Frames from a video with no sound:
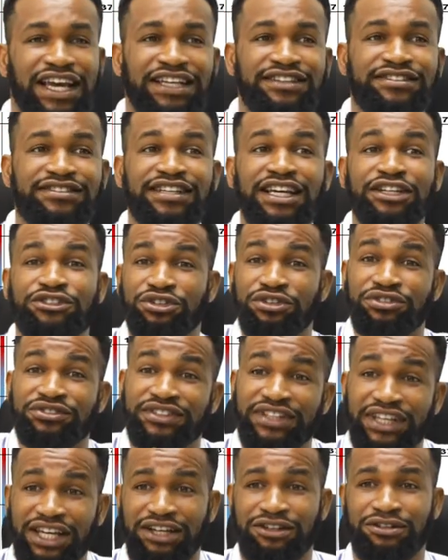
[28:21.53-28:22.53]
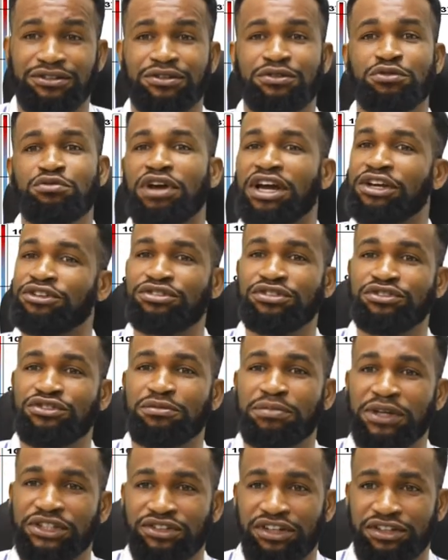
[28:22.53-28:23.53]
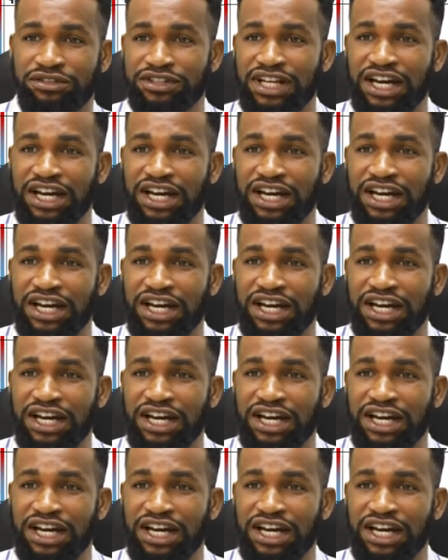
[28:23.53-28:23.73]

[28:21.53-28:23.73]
a Celsius scale we are using to measure it.